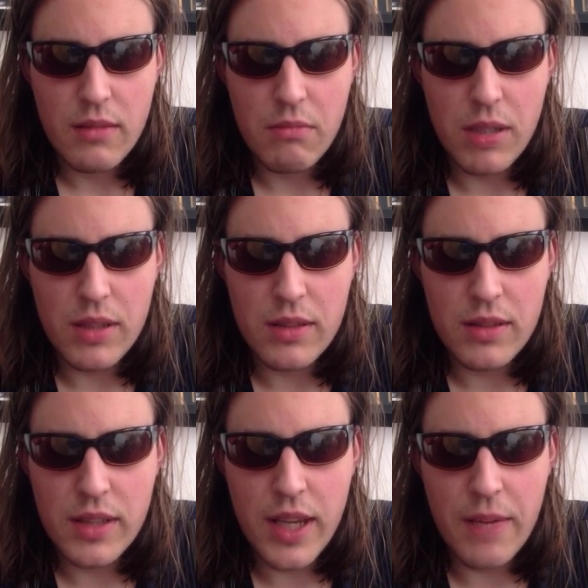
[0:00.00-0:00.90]
But
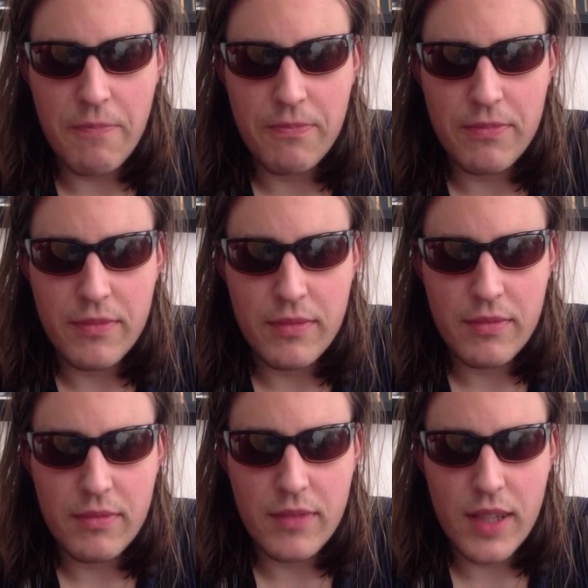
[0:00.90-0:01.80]
yeah,
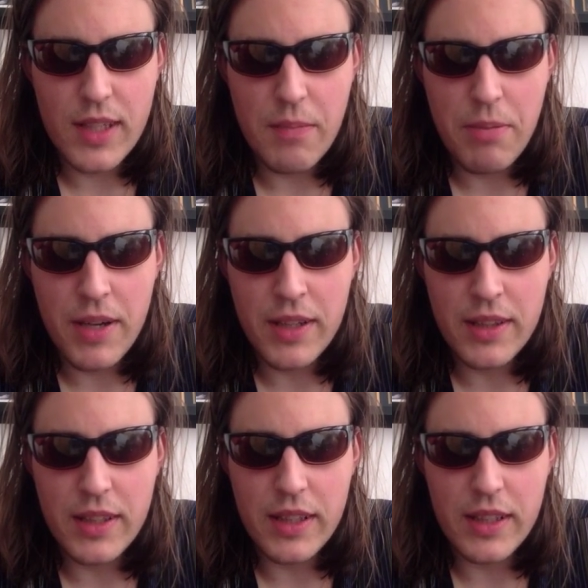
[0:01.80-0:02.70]
it's
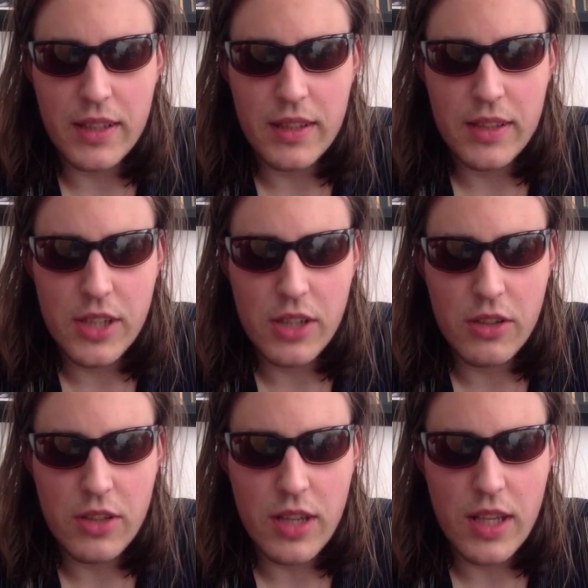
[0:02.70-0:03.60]
apparently she
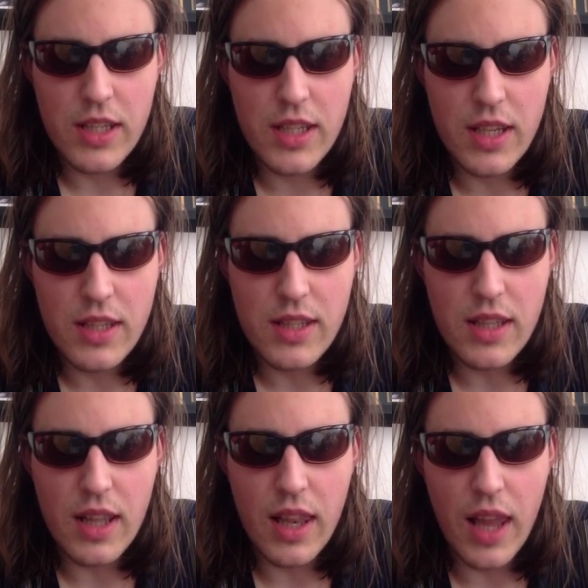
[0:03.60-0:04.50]
looks just
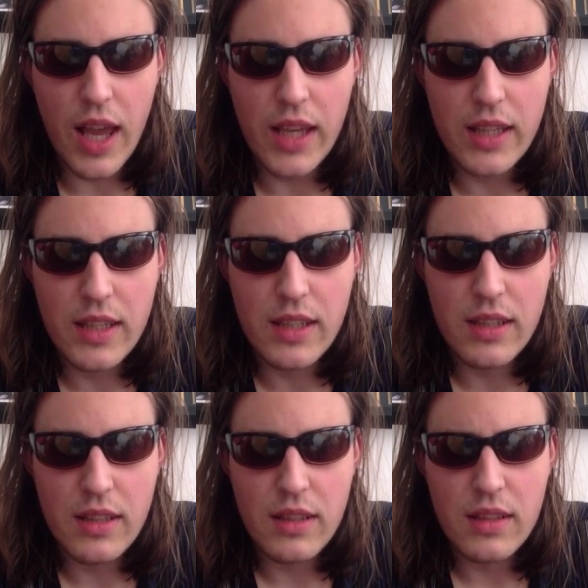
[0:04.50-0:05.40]
like
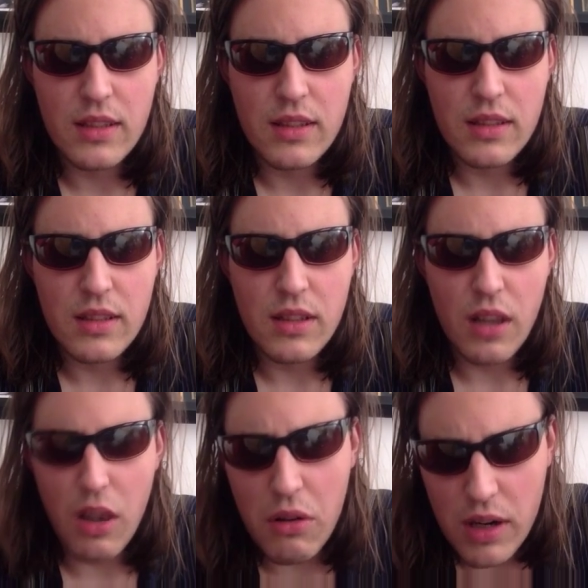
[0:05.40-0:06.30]

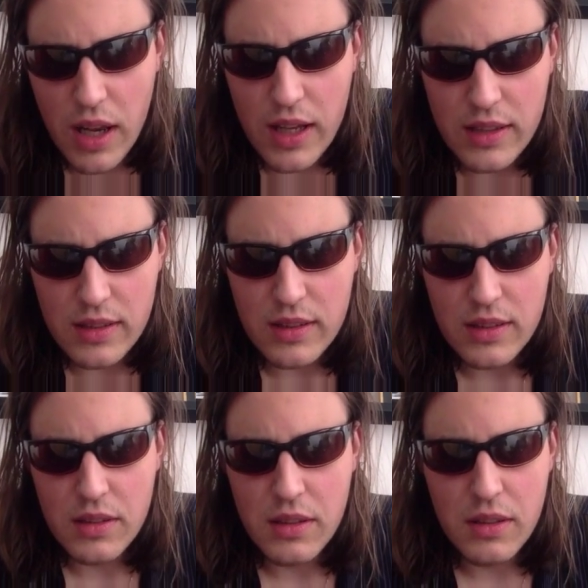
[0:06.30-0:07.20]
Lola.
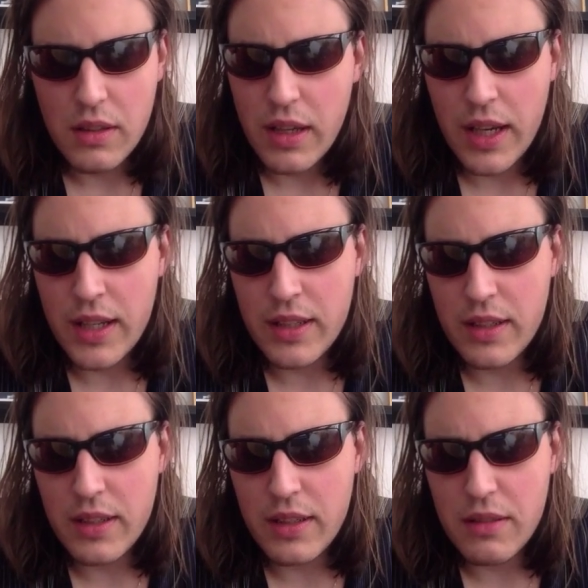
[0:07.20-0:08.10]
And
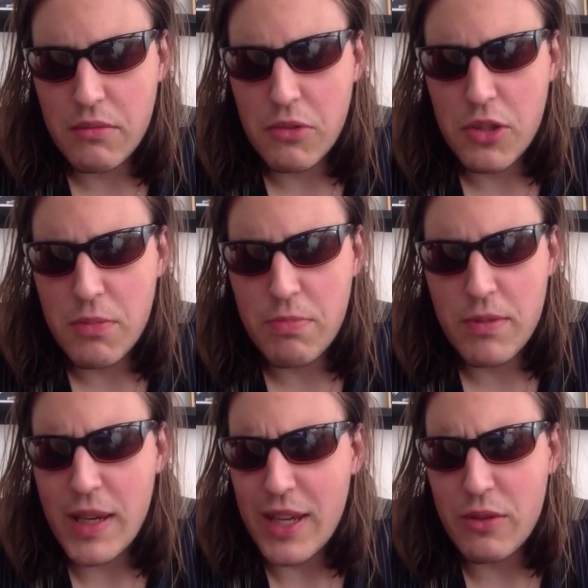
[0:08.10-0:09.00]
to
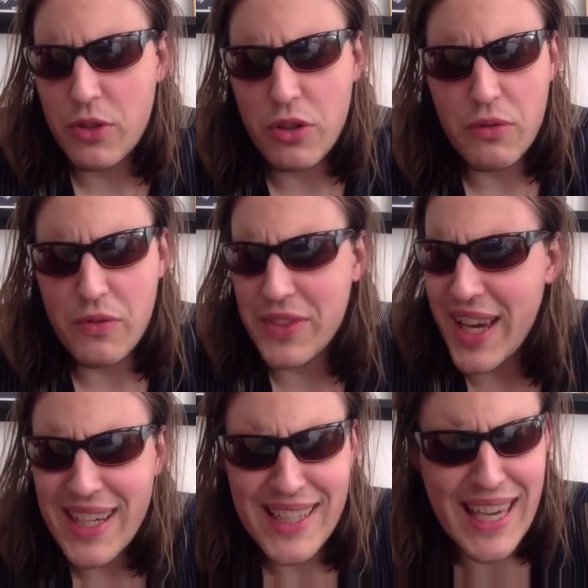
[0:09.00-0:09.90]
speak you truth,
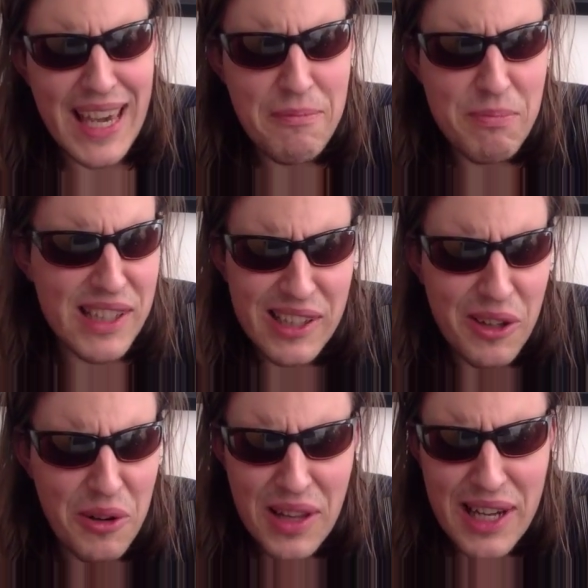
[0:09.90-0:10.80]
that can't be
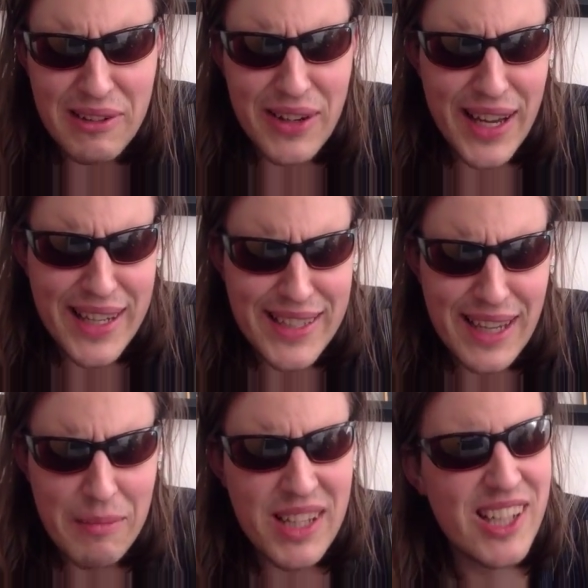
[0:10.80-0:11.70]
Lola, right?
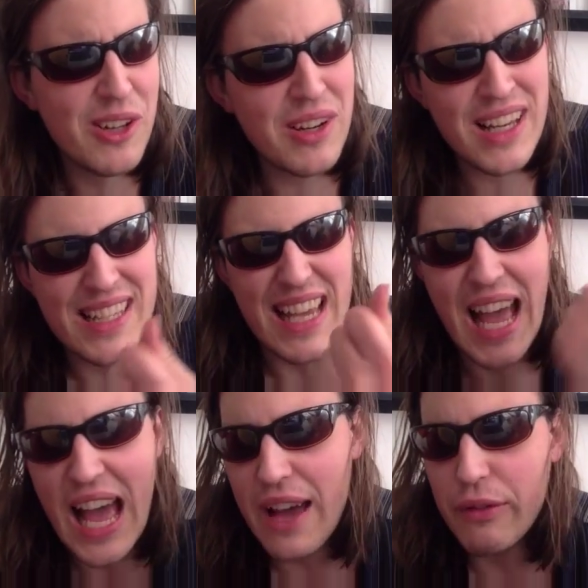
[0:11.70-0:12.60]
I mean, Lola is
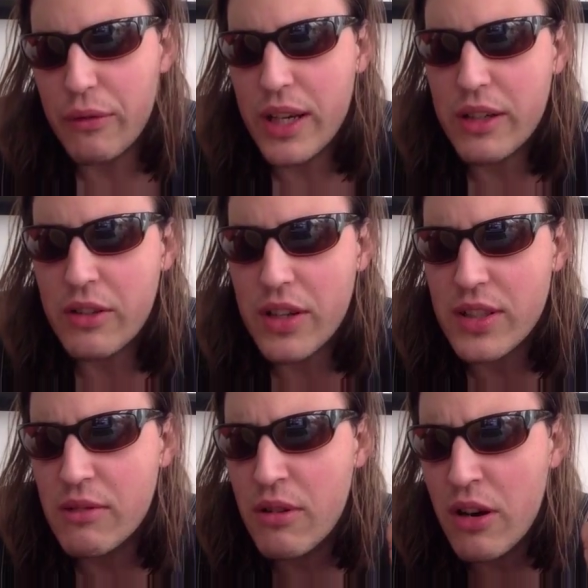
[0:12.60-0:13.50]
halfway across
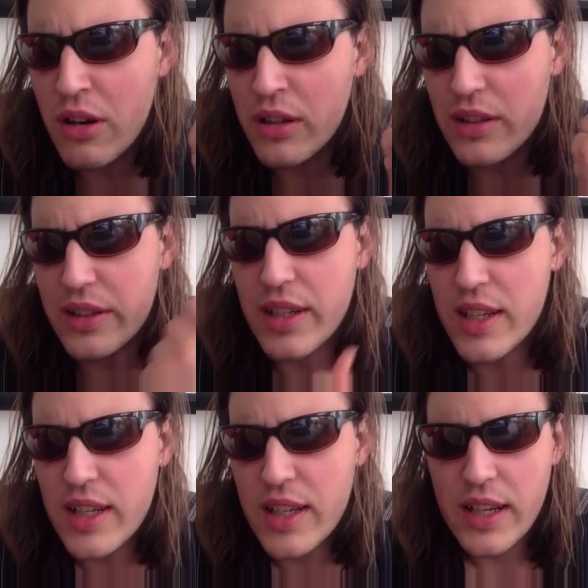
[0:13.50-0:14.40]
the world
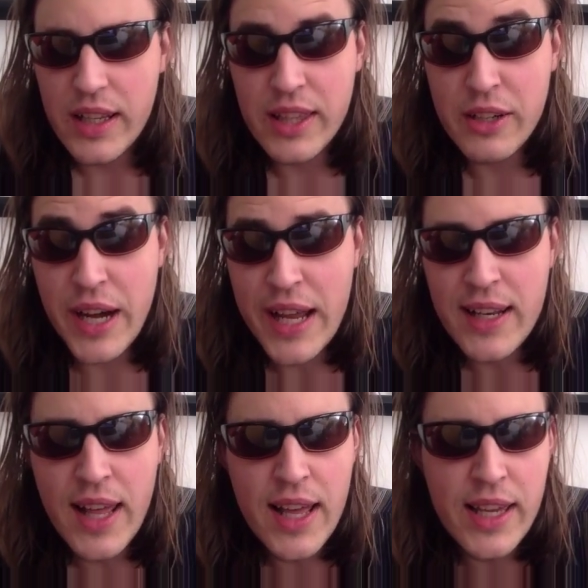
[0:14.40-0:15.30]
in the
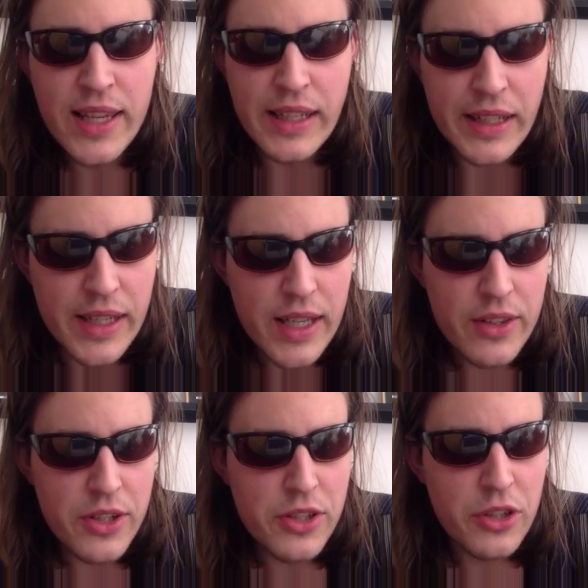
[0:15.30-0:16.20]
Grand Line.
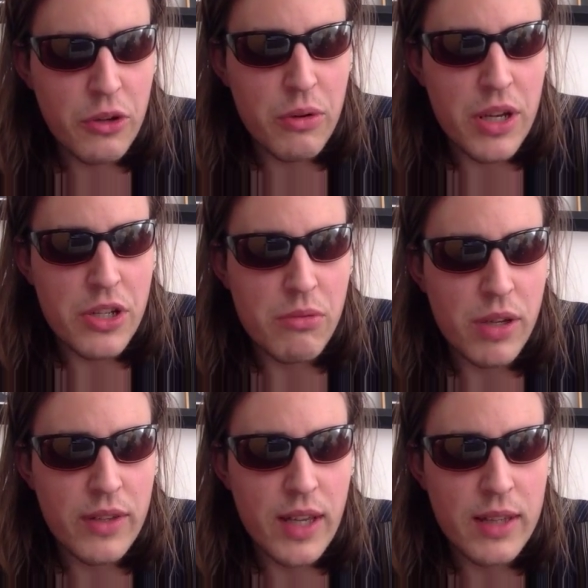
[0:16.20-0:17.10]
There's no way she would
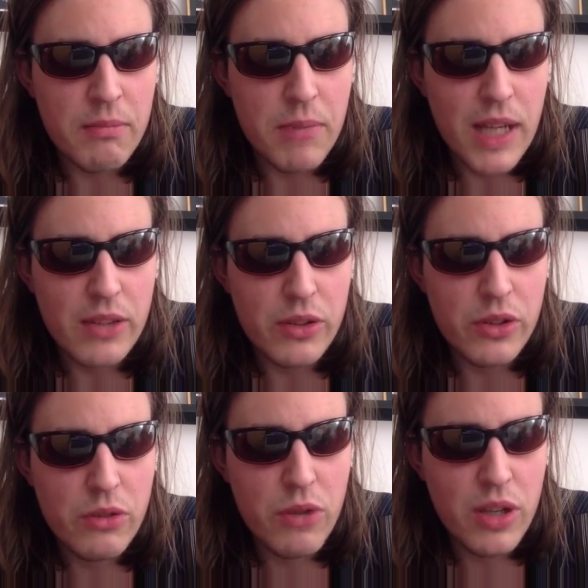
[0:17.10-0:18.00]
have gotten back to
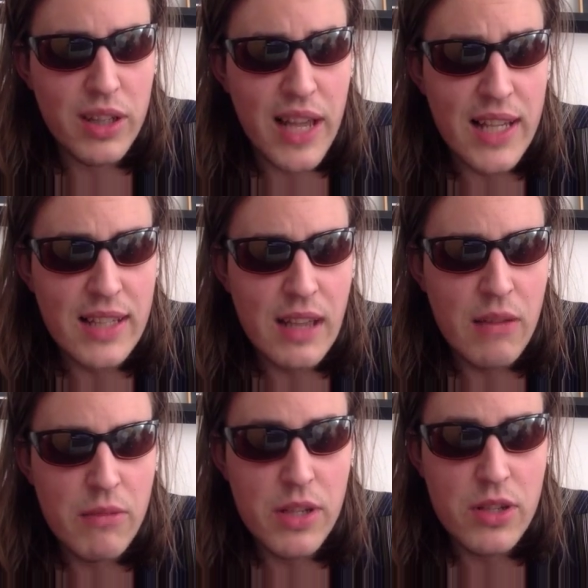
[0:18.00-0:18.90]
New World. Last
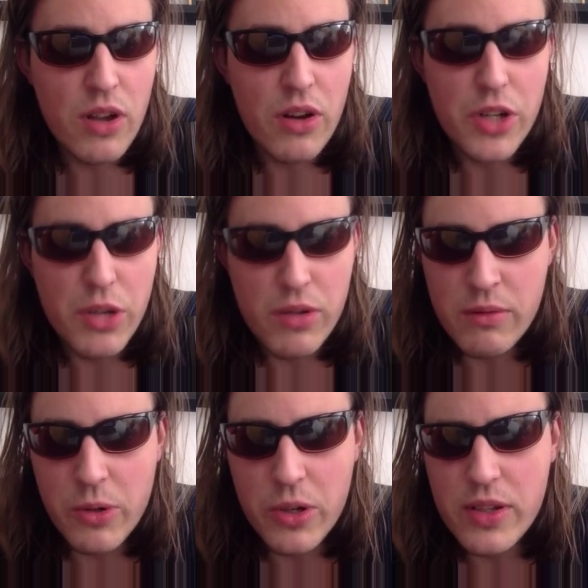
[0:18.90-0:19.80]
time we saw her, she was
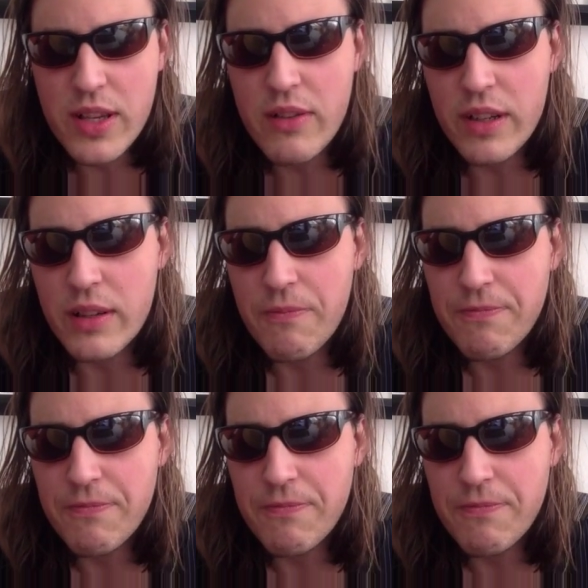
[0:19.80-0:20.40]
in Water 7.